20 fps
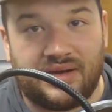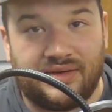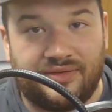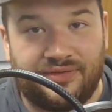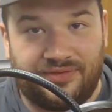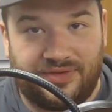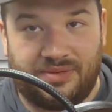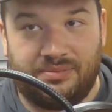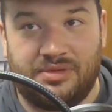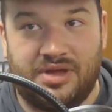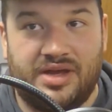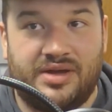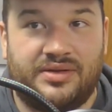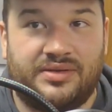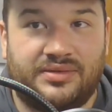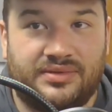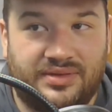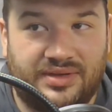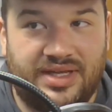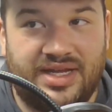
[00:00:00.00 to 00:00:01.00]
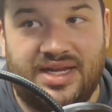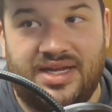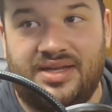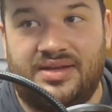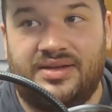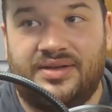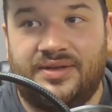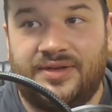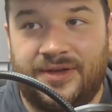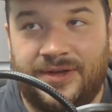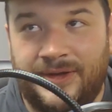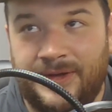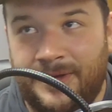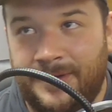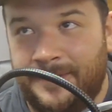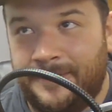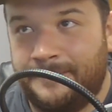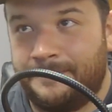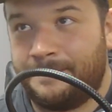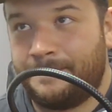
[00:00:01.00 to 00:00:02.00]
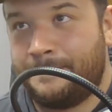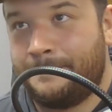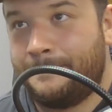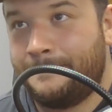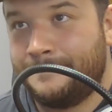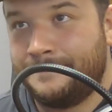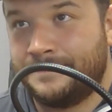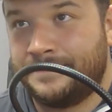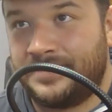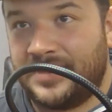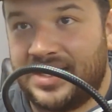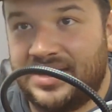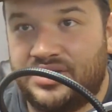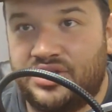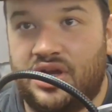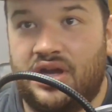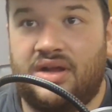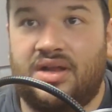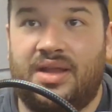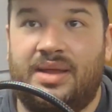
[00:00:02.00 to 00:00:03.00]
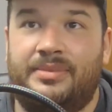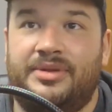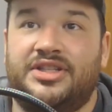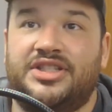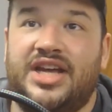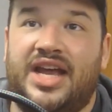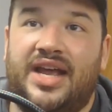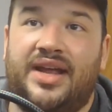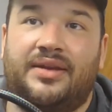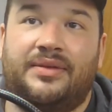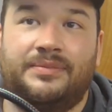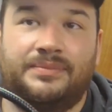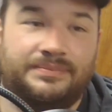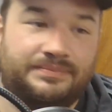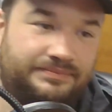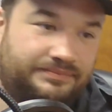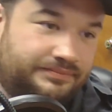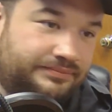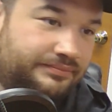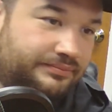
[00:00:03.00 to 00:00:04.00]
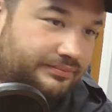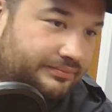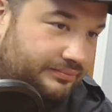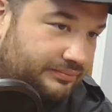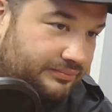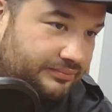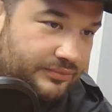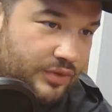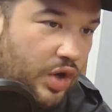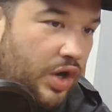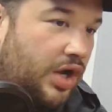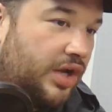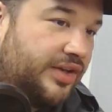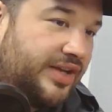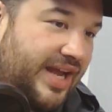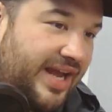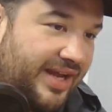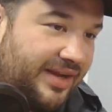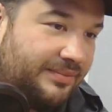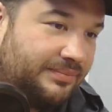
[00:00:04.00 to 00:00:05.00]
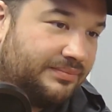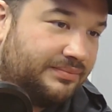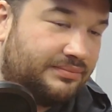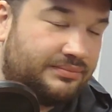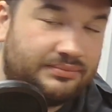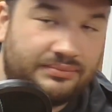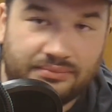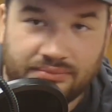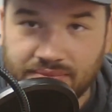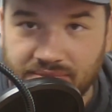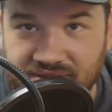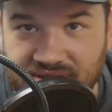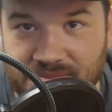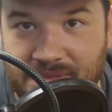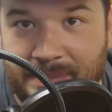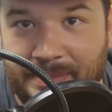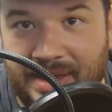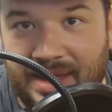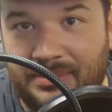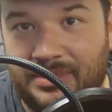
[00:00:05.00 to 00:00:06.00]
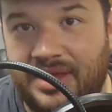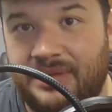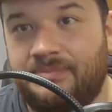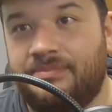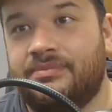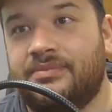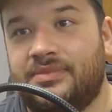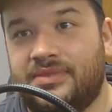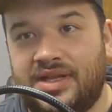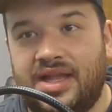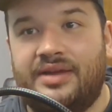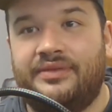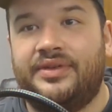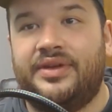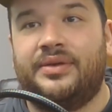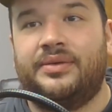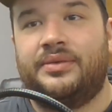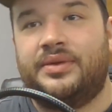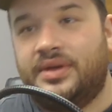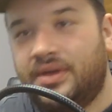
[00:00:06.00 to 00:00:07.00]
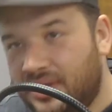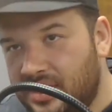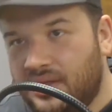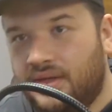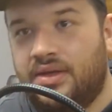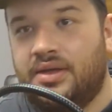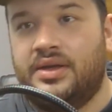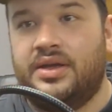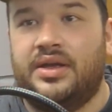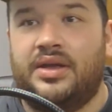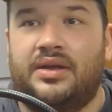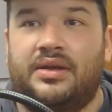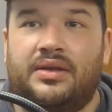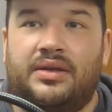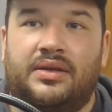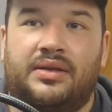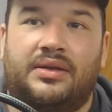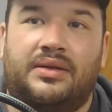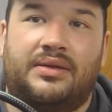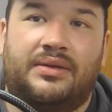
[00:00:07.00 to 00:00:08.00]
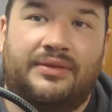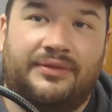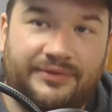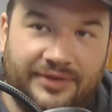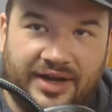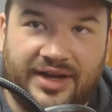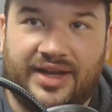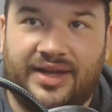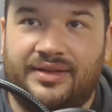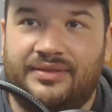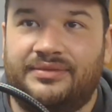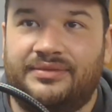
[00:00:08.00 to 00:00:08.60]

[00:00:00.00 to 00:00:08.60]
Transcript: female lead, it's all Clementine all day. It's my baby. Love you. Fuck it.